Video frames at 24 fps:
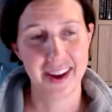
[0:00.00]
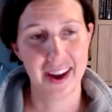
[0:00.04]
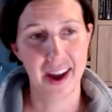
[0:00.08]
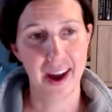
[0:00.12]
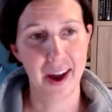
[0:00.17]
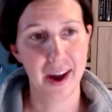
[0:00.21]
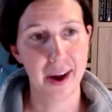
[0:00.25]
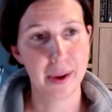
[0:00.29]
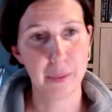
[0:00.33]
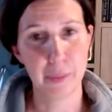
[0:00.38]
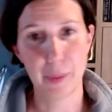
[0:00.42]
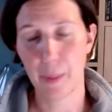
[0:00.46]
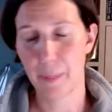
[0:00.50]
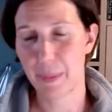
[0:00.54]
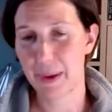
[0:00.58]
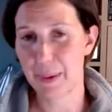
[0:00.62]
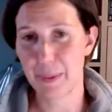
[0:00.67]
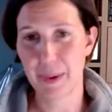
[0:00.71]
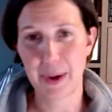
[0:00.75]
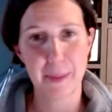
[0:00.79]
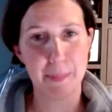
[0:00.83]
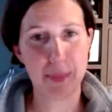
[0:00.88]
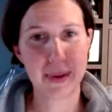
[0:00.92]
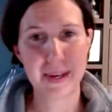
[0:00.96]
I probably
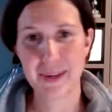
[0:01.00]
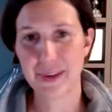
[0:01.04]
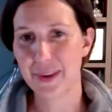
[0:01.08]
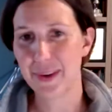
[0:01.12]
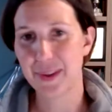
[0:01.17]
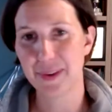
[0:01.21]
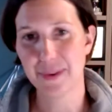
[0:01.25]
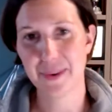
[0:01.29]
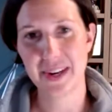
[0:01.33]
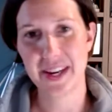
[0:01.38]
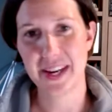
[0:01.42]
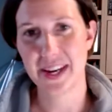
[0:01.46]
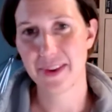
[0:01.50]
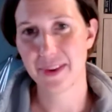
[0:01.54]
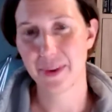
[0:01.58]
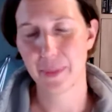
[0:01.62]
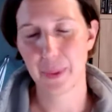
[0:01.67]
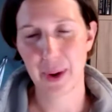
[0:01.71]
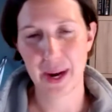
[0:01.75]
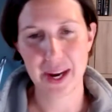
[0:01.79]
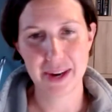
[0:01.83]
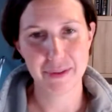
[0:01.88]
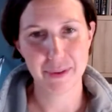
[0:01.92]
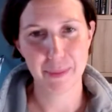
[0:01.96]
would have been 2-3 years
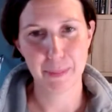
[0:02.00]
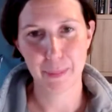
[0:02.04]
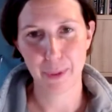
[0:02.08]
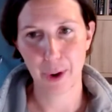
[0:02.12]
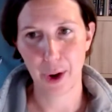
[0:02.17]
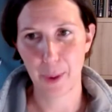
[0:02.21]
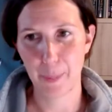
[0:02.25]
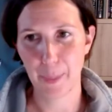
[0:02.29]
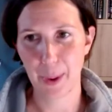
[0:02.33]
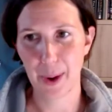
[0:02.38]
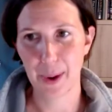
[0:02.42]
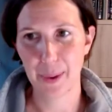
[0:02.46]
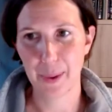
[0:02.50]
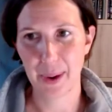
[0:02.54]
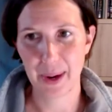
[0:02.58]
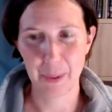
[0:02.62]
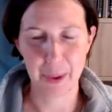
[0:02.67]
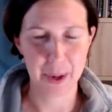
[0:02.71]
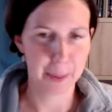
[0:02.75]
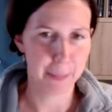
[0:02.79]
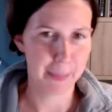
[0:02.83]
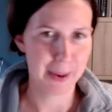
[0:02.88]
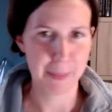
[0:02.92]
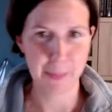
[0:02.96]
away from promo, and it would
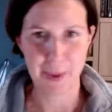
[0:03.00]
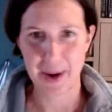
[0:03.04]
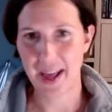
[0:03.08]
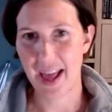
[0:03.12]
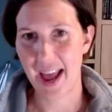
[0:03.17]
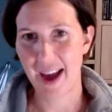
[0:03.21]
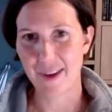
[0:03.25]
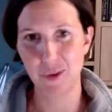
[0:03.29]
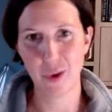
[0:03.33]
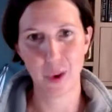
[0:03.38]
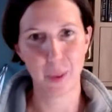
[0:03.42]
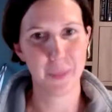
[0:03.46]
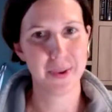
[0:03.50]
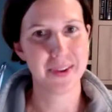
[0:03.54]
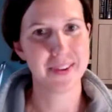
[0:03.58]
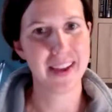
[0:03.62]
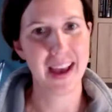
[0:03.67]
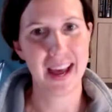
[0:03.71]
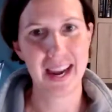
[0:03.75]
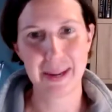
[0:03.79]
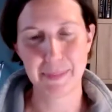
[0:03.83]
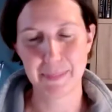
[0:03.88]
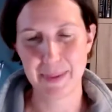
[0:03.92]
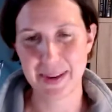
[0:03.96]
have been when everyone was
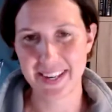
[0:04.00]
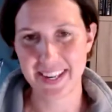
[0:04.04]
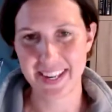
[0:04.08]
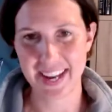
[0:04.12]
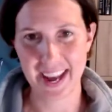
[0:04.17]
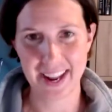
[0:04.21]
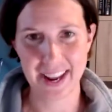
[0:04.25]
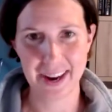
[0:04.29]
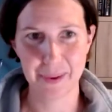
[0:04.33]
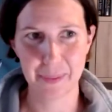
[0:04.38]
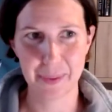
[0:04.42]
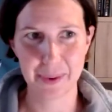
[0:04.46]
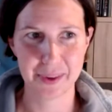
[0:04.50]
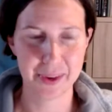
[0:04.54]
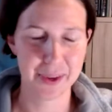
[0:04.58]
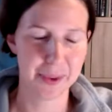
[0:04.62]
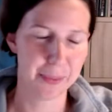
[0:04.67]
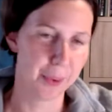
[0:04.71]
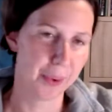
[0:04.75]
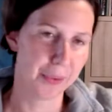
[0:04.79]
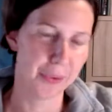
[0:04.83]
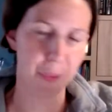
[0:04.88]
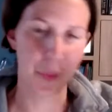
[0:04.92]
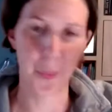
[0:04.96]
telling me to get it, which is
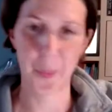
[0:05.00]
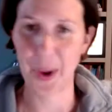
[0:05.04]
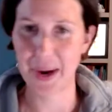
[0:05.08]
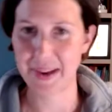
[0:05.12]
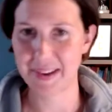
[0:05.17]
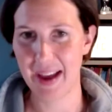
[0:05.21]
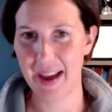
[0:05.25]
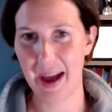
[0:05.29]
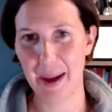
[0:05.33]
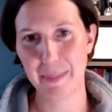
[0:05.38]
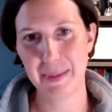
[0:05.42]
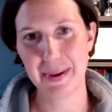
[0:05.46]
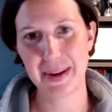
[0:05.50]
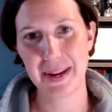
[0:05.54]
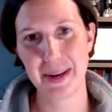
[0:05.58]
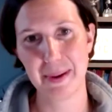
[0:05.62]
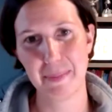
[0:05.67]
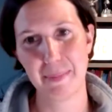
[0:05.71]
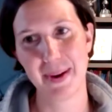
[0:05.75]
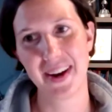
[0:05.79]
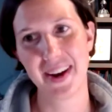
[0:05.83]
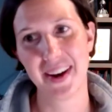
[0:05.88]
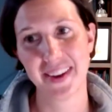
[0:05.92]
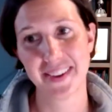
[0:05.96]
what's always happened in the
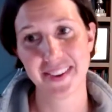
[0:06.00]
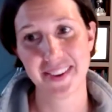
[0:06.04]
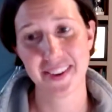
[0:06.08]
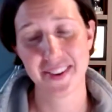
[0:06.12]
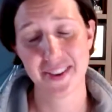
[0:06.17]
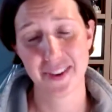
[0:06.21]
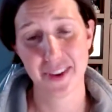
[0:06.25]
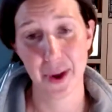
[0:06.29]
past.